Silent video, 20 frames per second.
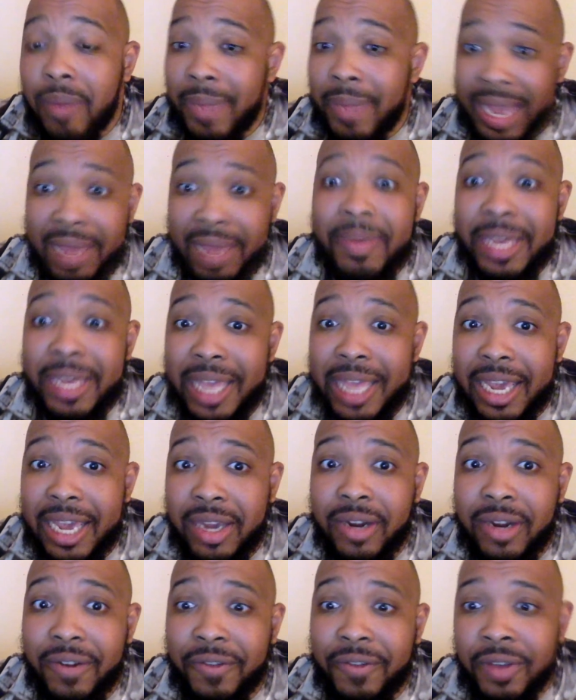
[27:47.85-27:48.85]
maybe they
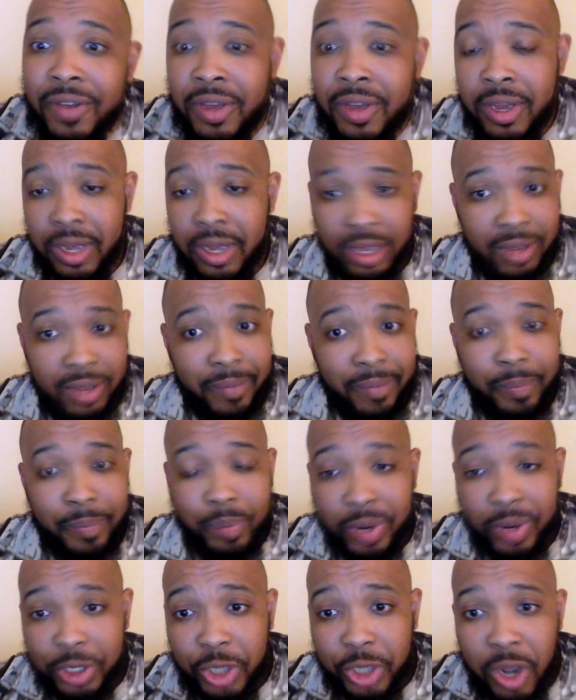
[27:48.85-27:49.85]
could have
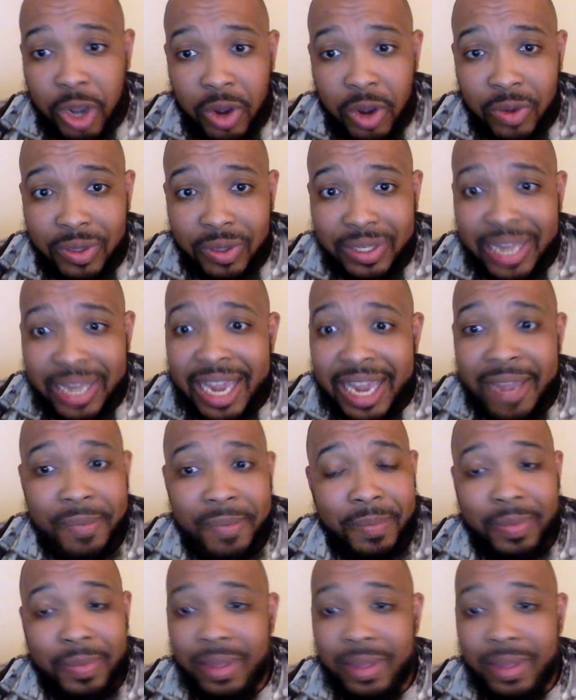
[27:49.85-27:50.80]
pushed Golden State.